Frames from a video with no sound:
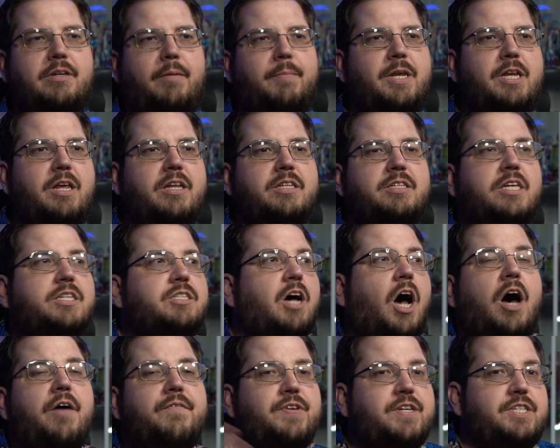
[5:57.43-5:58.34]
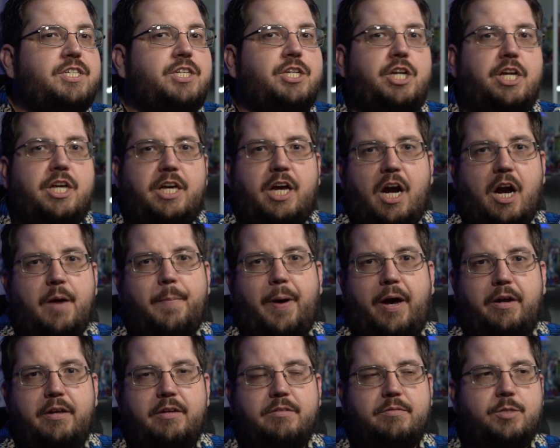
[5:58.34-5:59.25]
I mean, it's obvious she didn't care
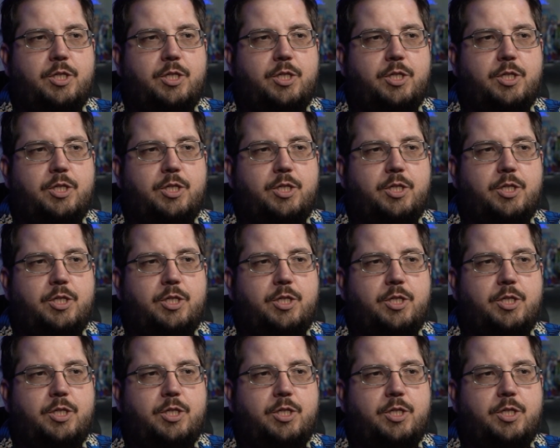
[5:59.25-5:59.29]
about it.